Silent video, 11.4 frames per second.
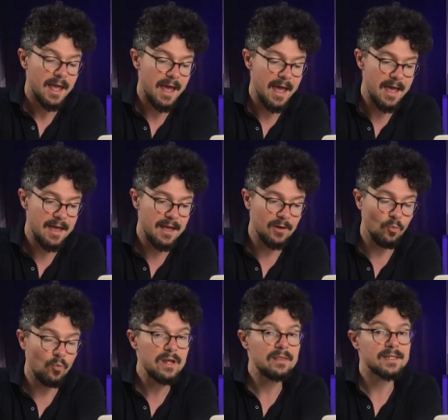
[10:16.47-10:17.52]
And
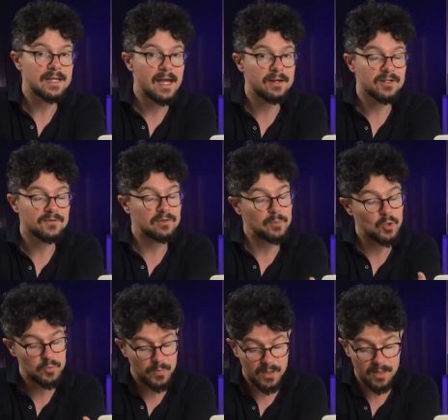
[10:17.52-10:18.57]
we designers, for the
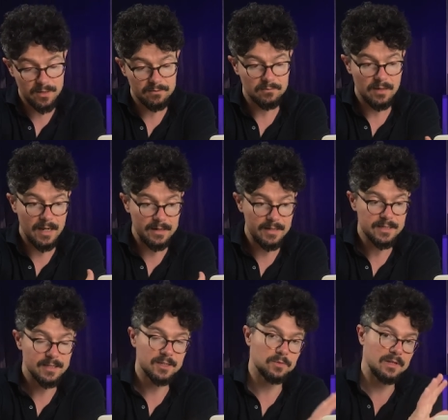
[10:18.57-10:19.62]
most part, at least
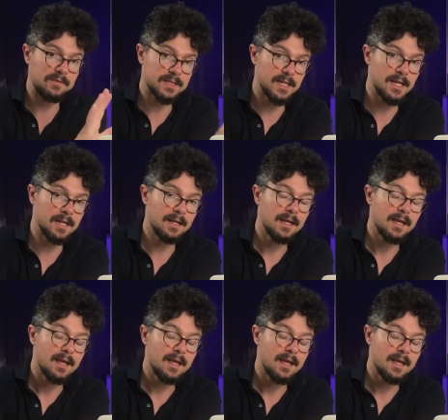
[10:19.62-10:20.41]
this is what I've seen,